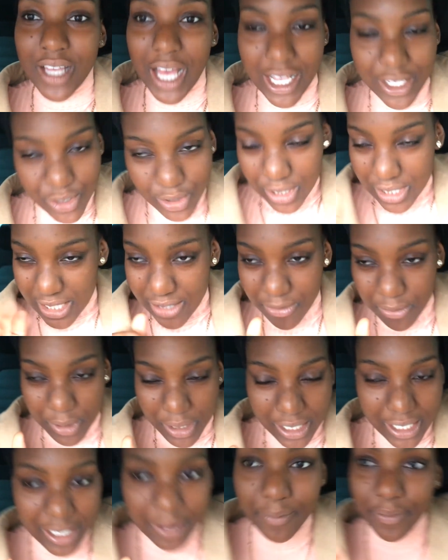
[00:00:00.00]
as you can see from
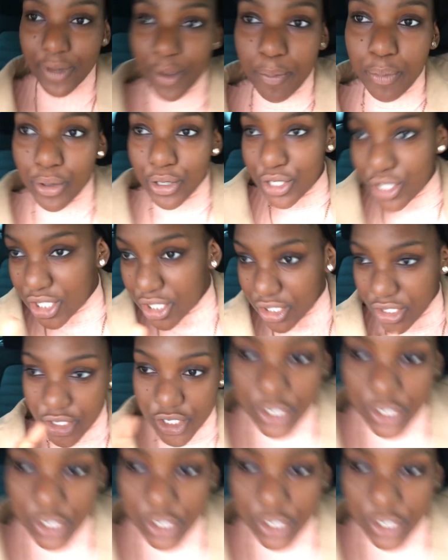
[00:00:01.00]
the clip, the pushing,